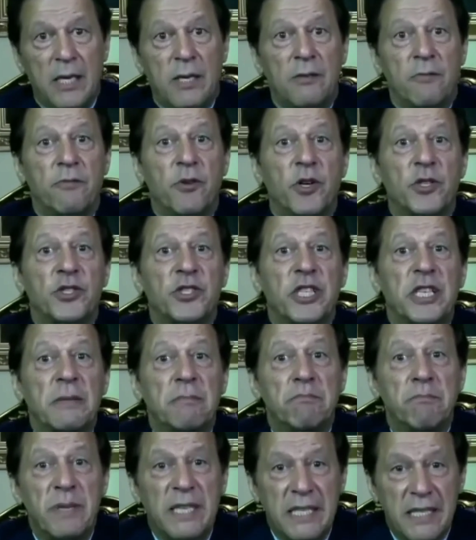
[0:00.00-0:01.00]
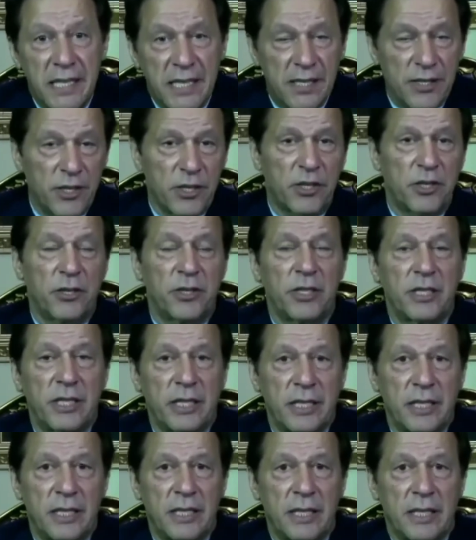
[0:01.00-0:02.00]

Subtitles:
fostering peace and security,